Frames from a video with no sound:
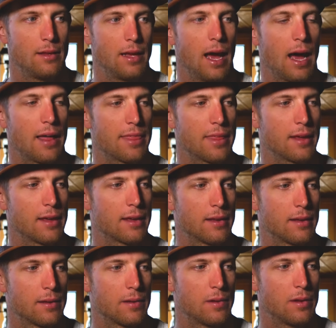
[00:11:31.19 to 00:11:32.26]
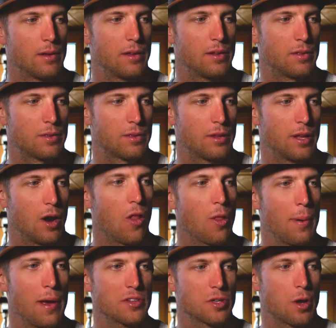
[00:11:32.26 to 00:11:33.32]
Yeah, I think it all
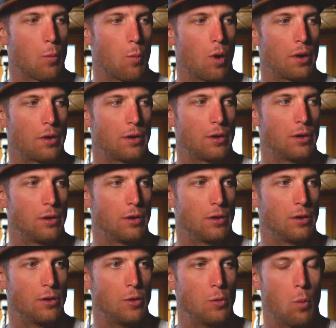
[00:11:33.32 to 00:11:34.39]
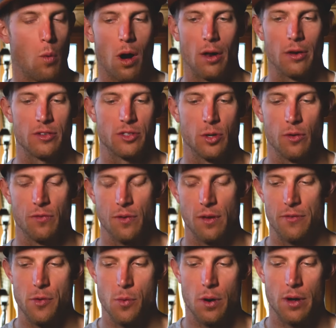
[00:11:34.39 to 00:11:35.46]
depends on what you want. So
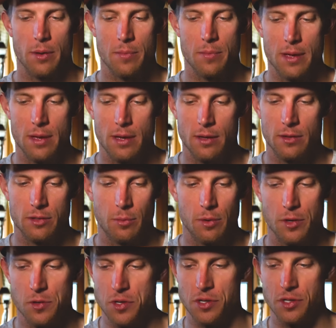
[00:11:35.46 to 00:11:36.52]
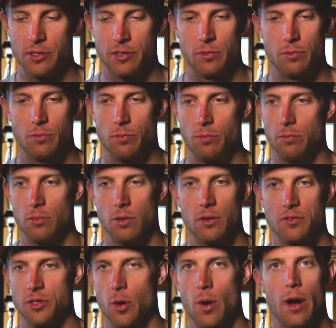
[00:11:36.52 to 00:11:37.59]
if you want to be someone who just
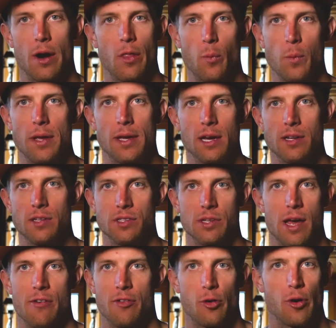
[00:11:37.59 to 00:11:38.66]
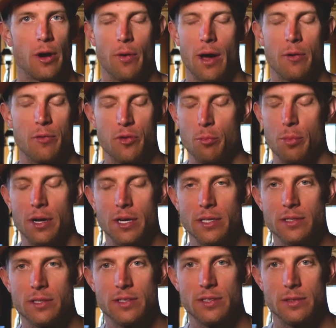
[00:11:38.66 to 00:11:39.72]
loves to go out on the weekends and have a great ride with your
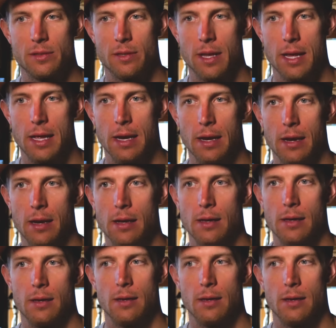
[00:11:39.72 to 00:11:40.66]
buddies, then